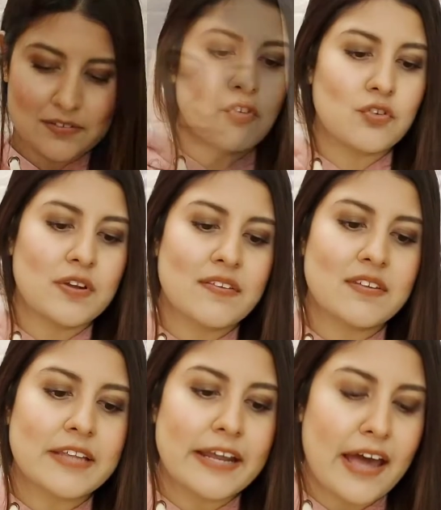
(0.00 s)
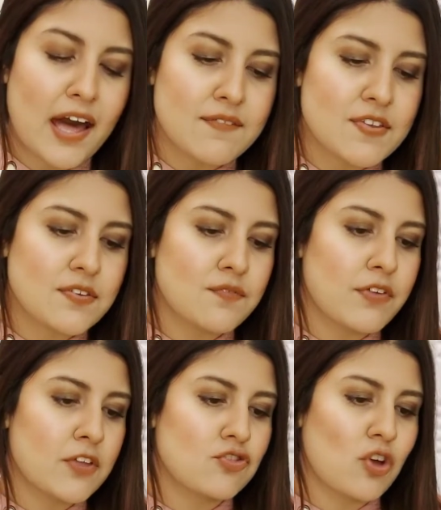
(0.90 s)
So the next thing that I have is the
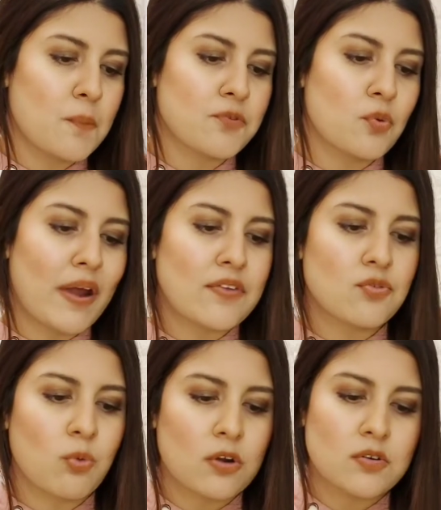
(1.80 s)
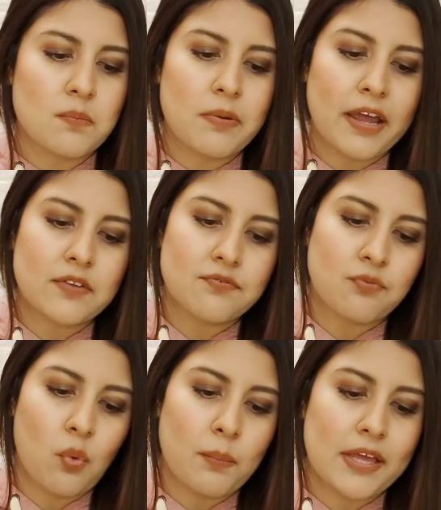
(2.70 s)
Face Shop's Rice Water Bright
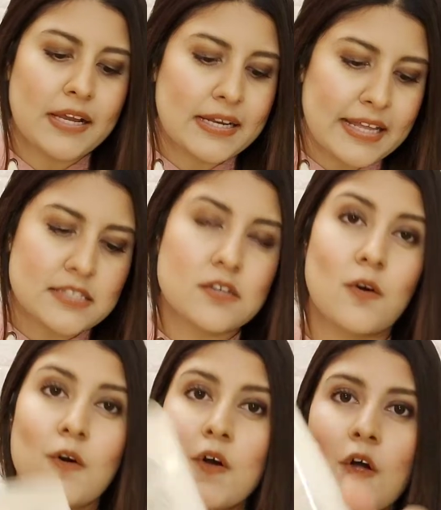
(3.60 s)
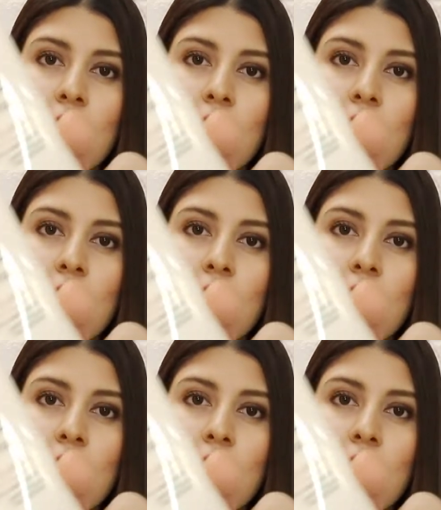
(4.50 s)
Foaming Cleanser.